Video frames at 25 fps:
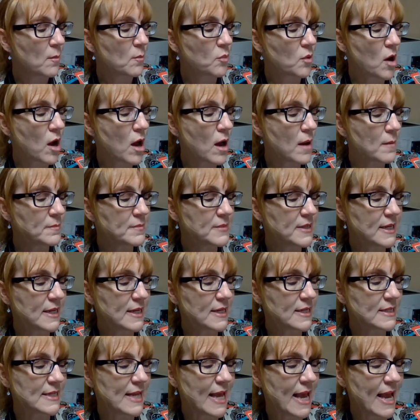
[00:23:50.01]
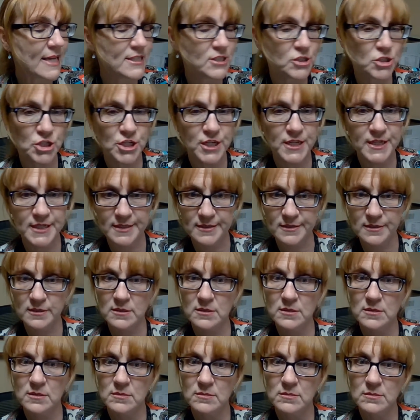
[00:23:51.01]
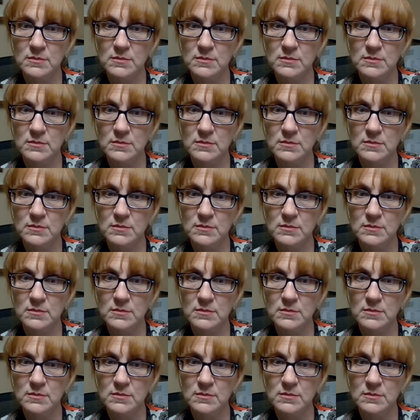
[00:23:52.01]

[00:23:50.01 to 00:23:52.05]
Brobdingnagians.